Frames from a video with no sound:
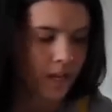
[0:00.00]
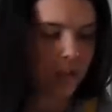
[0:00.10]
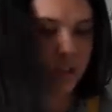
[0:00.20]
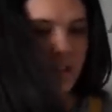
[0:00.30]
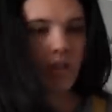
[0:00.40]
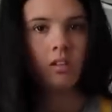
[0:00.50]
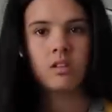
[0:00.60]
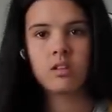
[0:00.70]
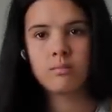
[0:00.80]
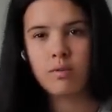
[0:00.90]
like little
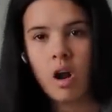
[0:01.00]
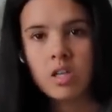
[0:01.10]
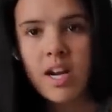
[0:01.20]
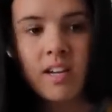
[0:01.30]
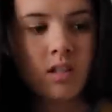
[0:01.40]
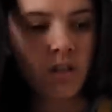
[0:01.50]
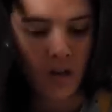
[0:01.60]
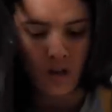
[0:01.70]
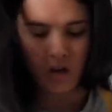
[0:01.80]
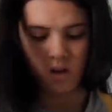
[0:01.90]
projects
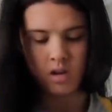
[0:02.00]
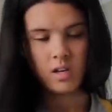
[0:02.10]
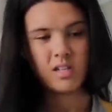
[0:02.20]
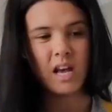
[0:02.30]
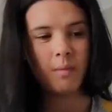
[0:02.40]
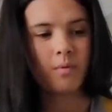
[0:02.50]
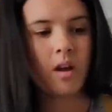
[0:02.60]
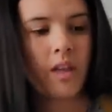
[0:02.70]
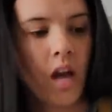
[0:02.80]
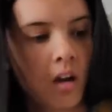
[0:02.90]
to help
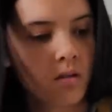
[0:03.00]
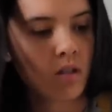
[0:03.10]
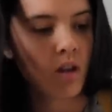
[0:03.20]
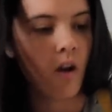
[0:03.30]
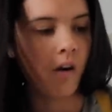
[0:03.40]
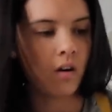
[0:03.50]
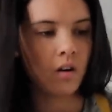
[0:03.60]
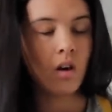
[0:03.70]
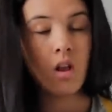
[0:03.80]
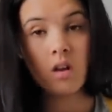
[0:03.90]
around the house.
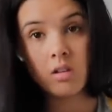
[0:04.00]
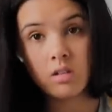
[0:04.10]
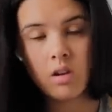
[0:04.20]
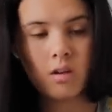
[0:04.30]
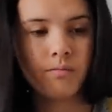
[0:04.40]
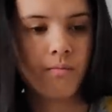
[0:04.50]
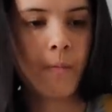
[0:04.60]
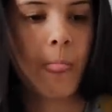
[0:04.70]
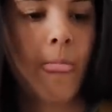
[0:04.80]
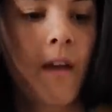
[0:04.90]
So
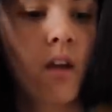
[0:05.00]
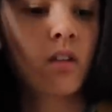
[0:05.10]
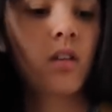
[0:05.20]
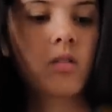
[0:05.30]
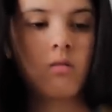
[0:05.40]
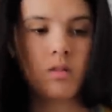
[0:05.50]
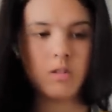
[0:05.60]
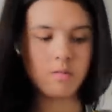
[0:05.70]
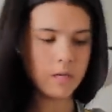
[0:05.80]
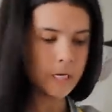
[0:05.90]
that's what we're
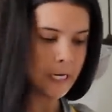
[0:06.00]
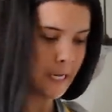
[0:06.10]
doing.